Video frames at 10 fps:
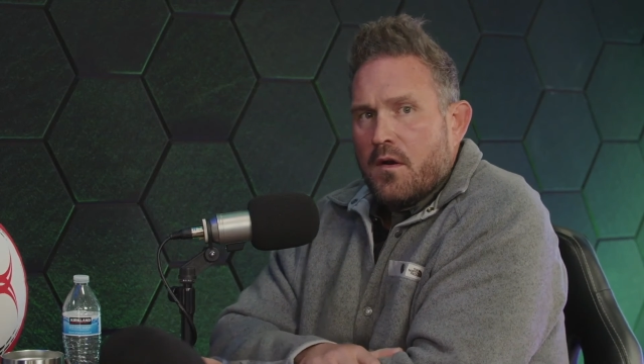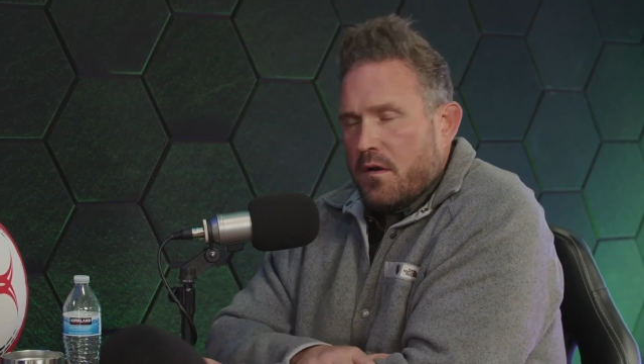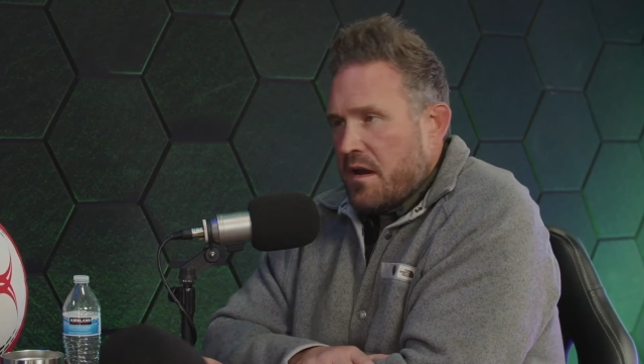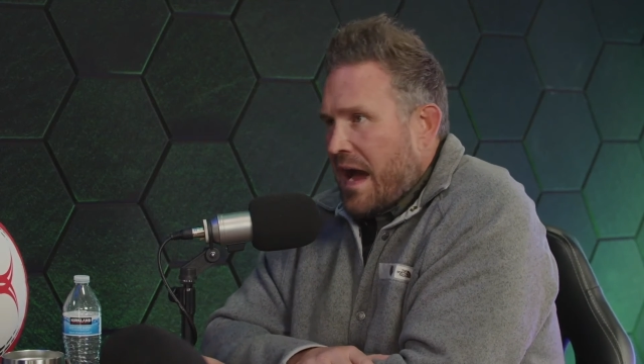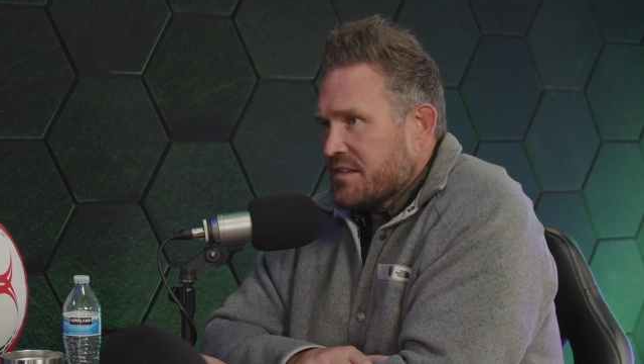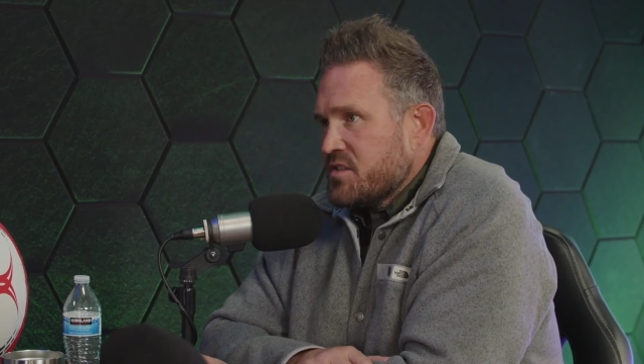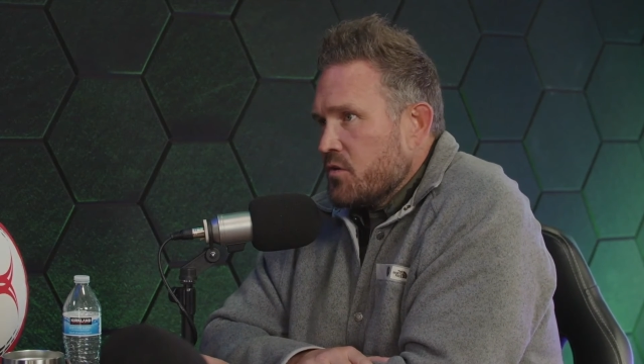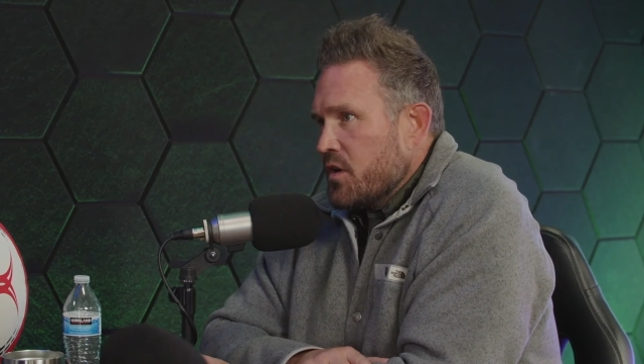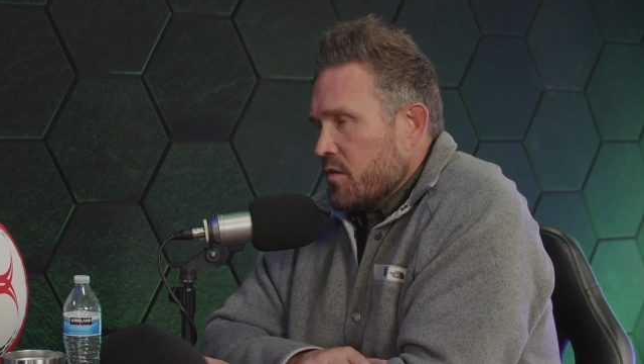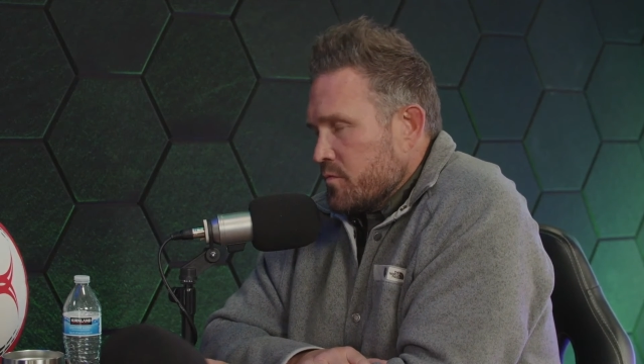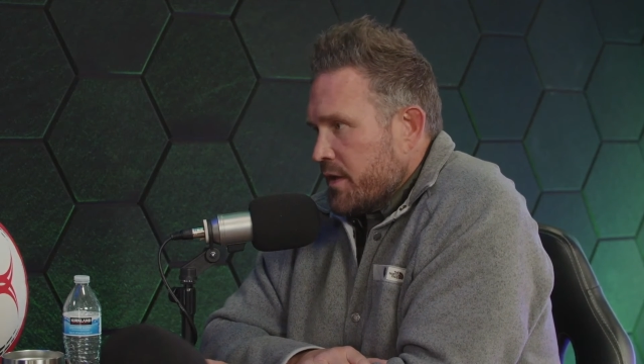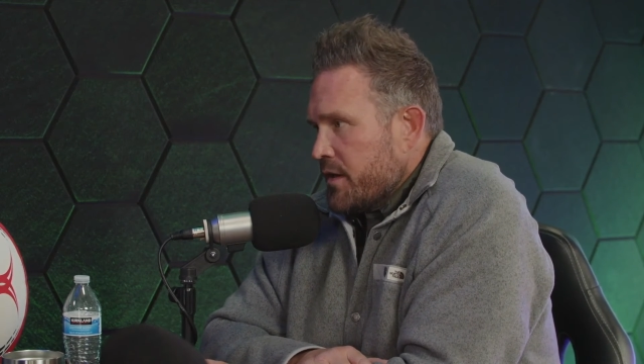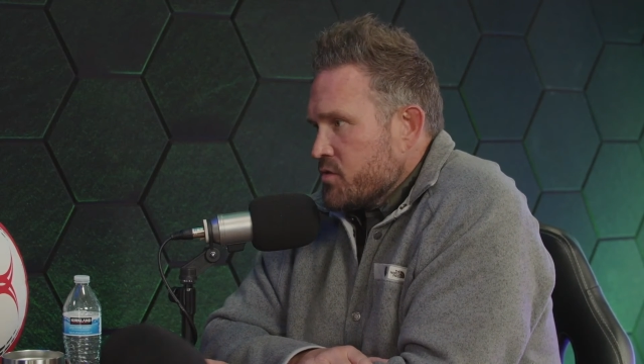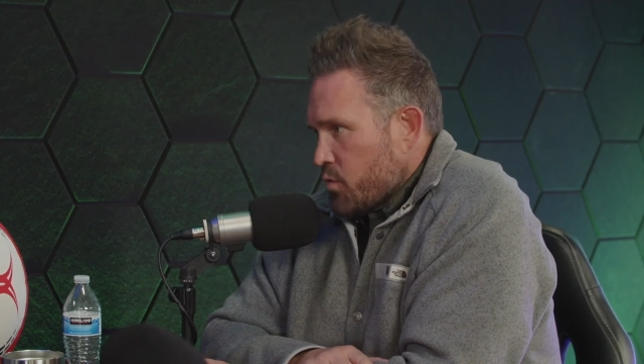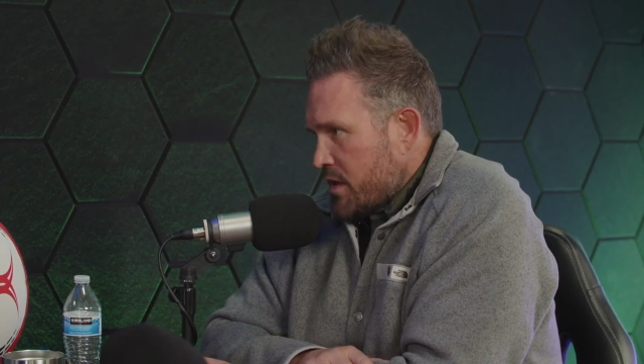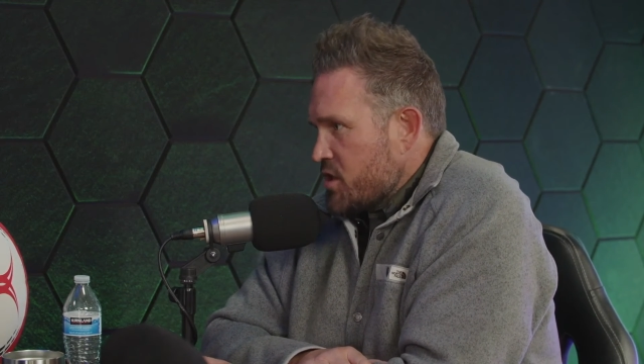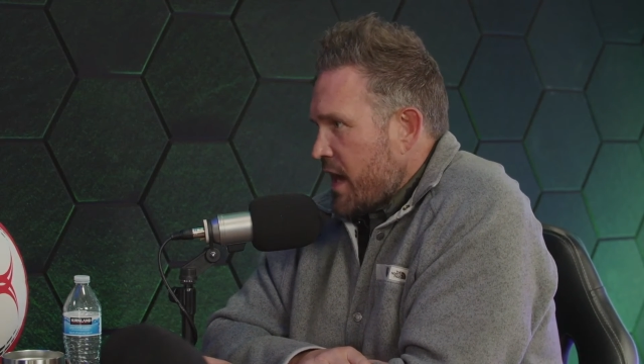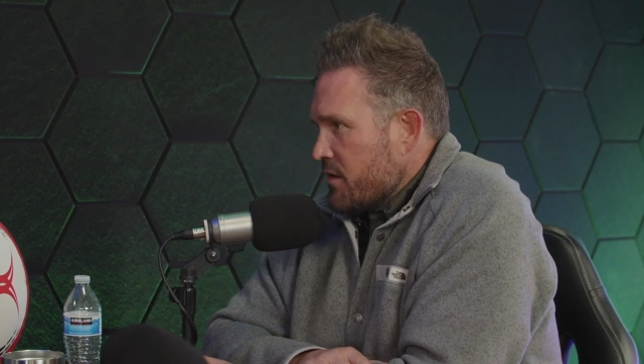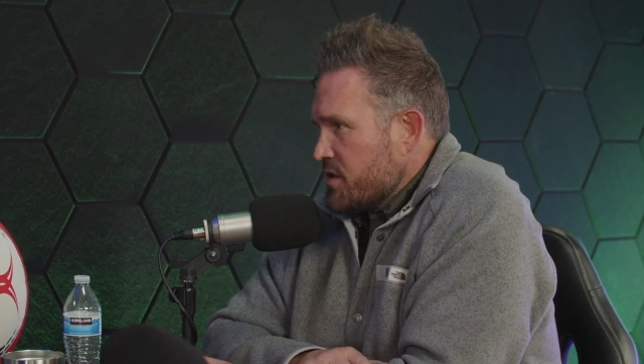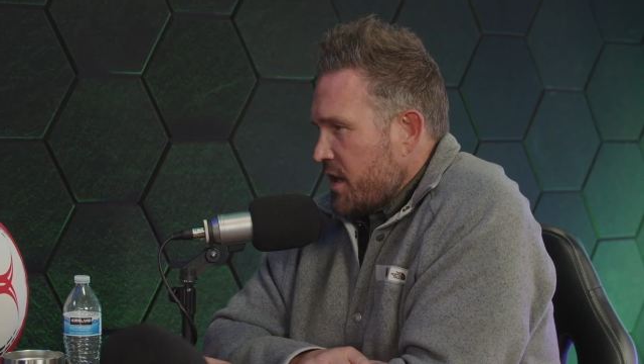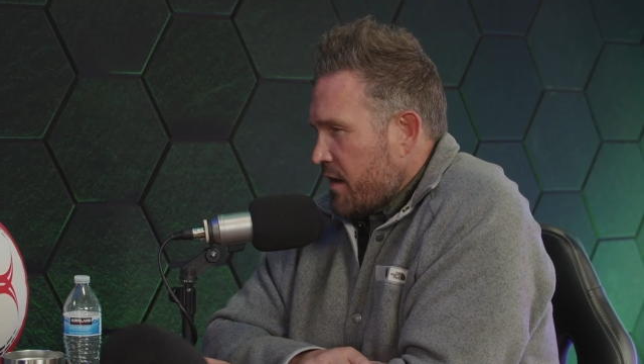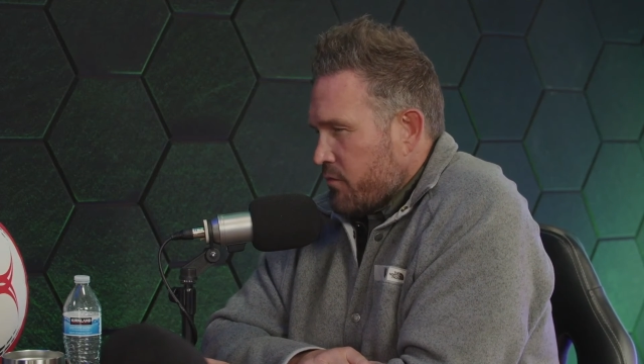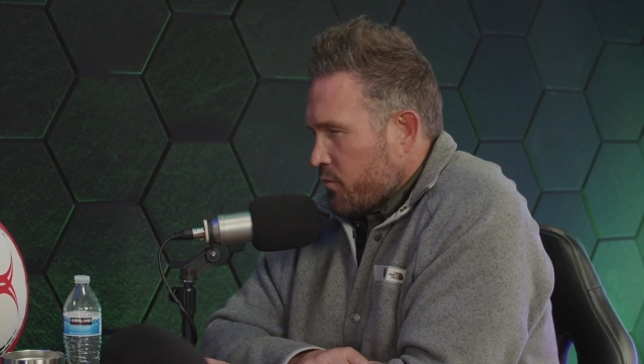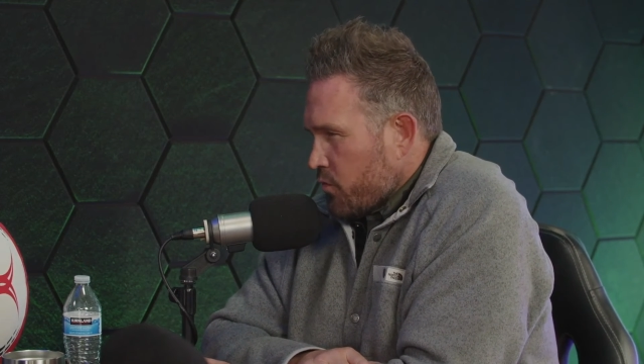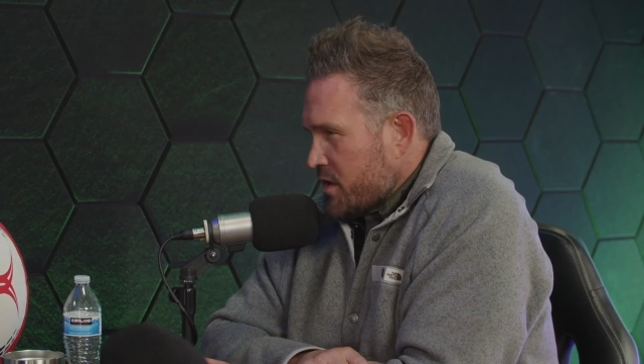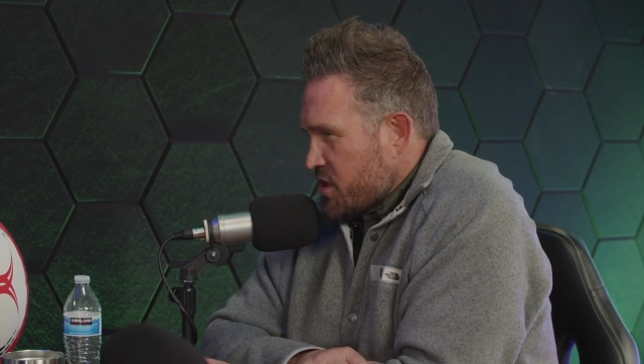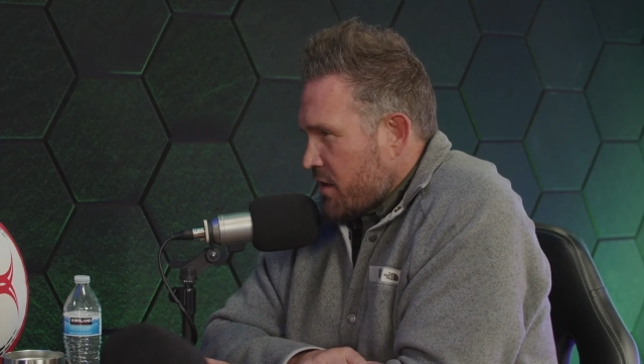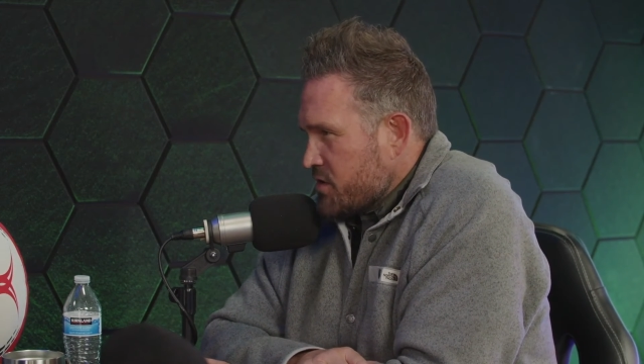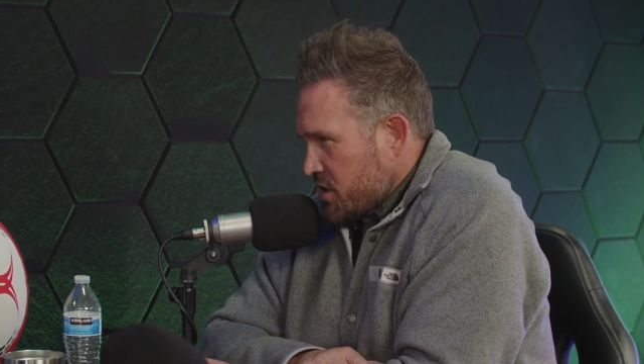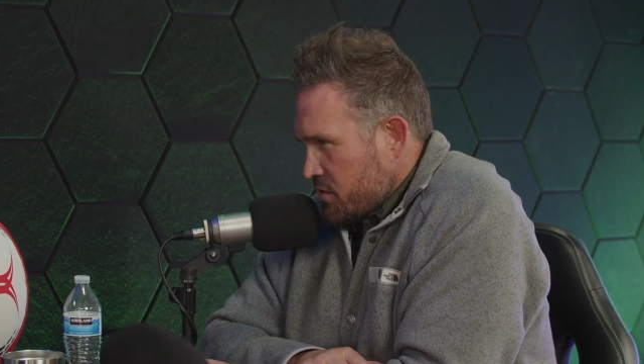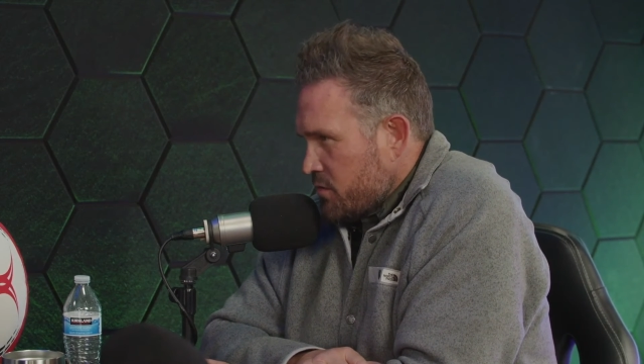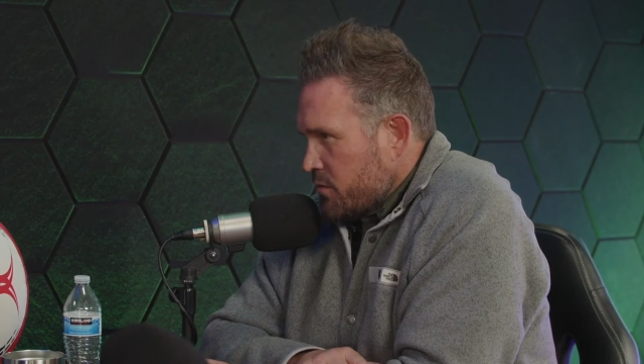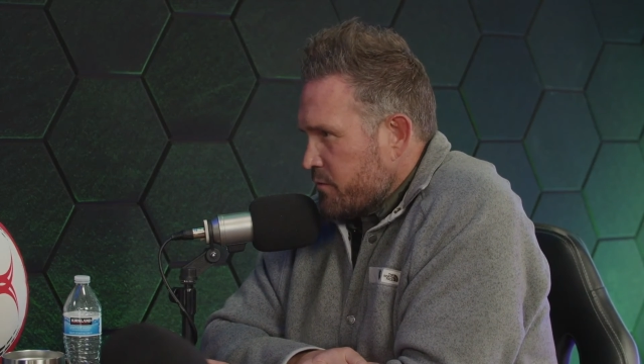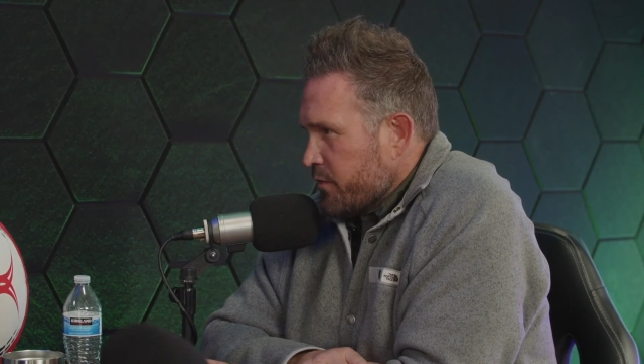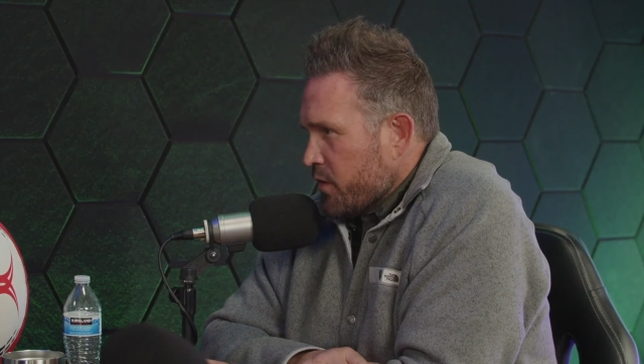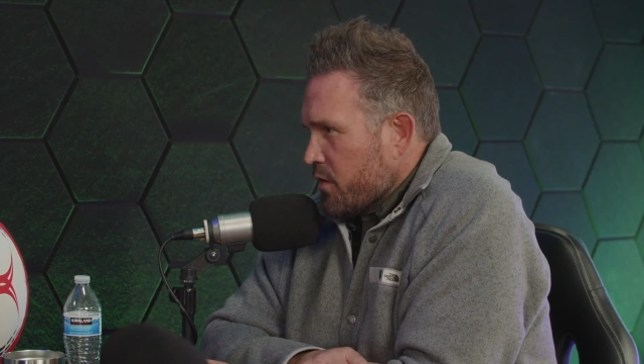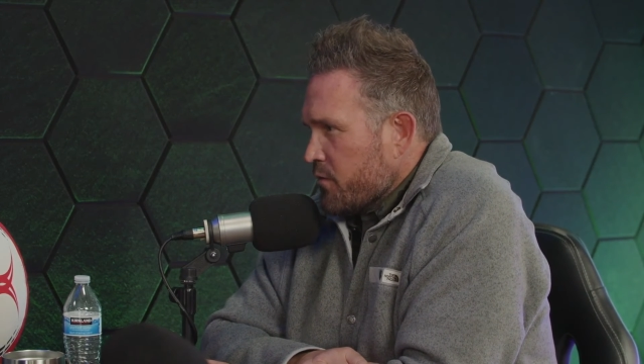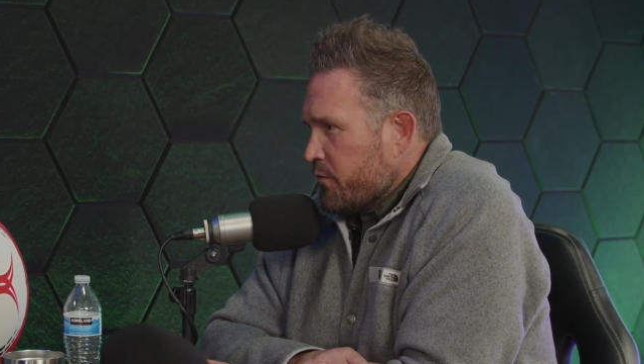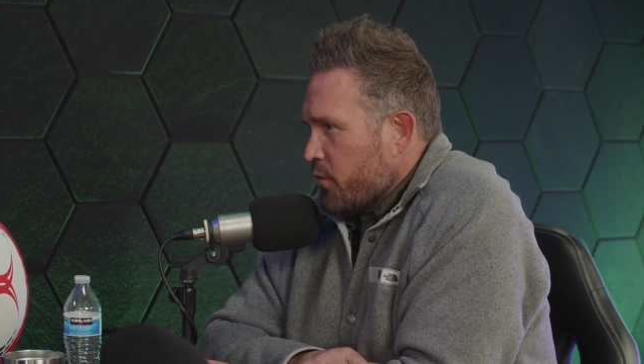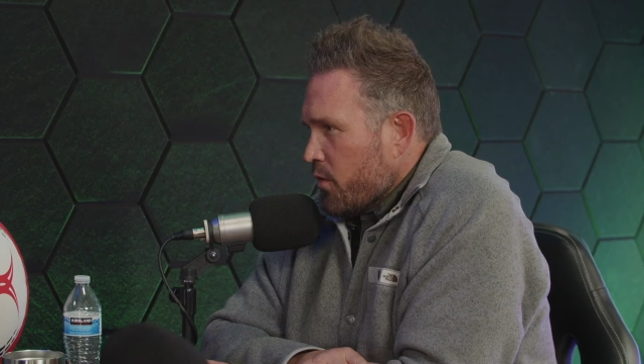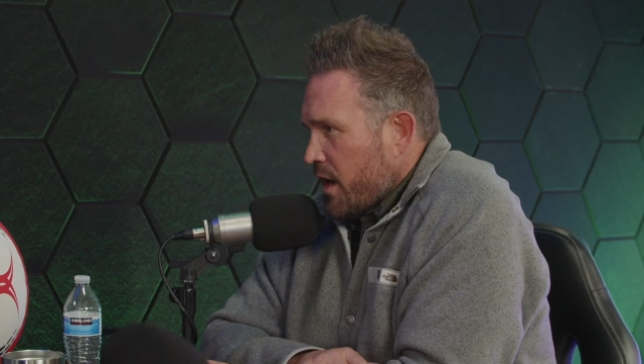not so young players reach out to you for